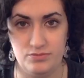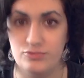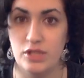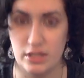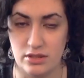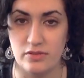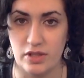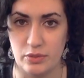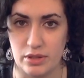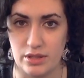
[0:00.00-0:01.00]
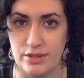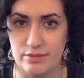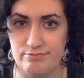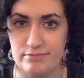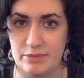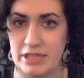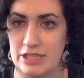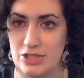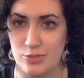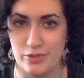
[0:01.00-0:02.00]
relatively quickly. I'm not a
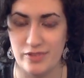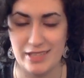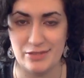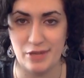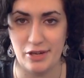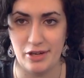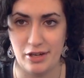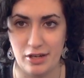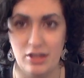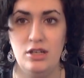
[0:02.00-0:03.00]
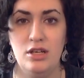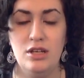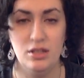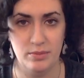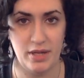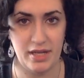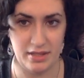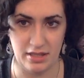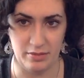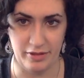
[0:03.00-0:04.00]
super fast sweater knitter, but I
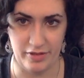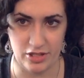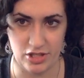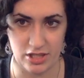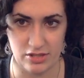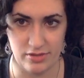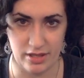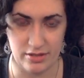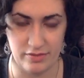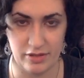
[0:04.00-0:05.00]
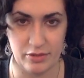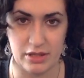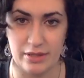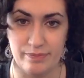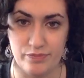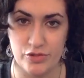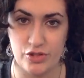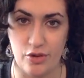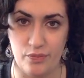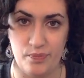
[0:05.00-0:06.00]
think I'll be finishing this relatively quickly.
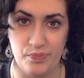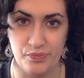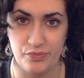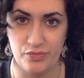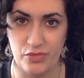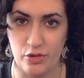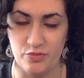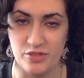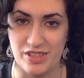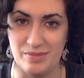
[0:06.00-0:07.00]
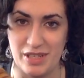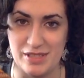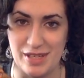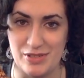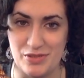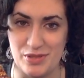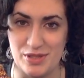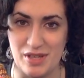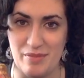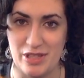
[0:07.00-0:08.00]
So hopefully my size threes
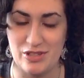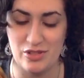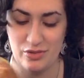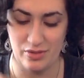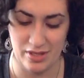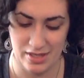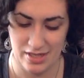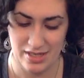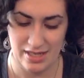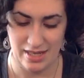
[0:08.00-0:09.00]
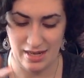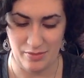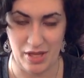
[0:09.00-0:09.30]
come in soon, and I'm